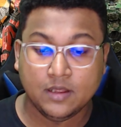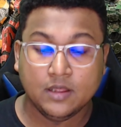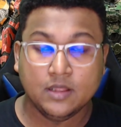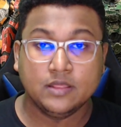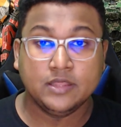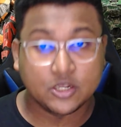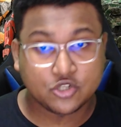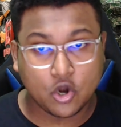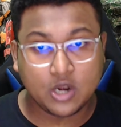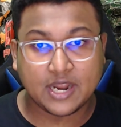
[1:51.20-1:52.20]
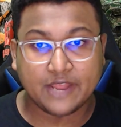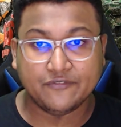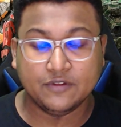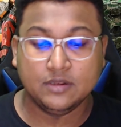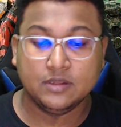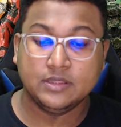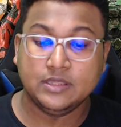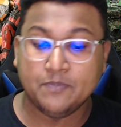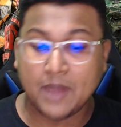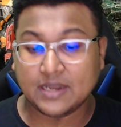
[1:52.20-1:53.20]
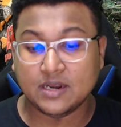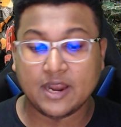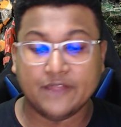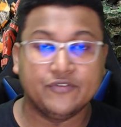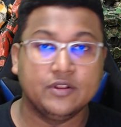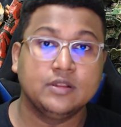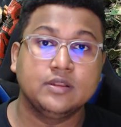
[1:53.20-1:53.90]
the assault rifle, the battle rifle,